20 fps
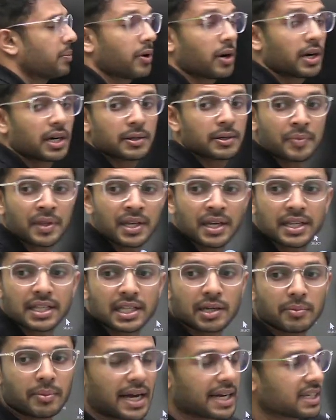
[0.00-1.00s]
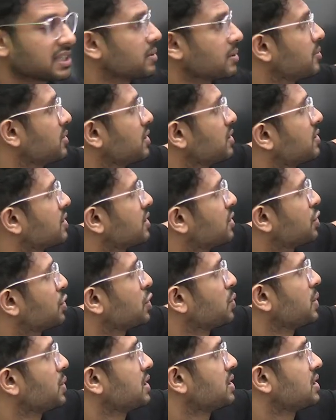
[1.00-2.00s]
upon the maximum distance
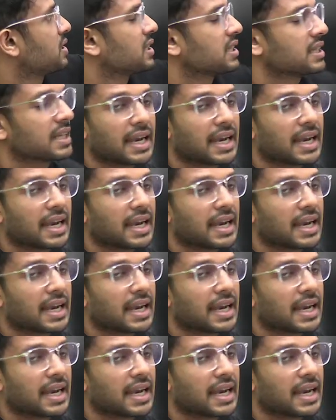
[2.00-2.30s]
to which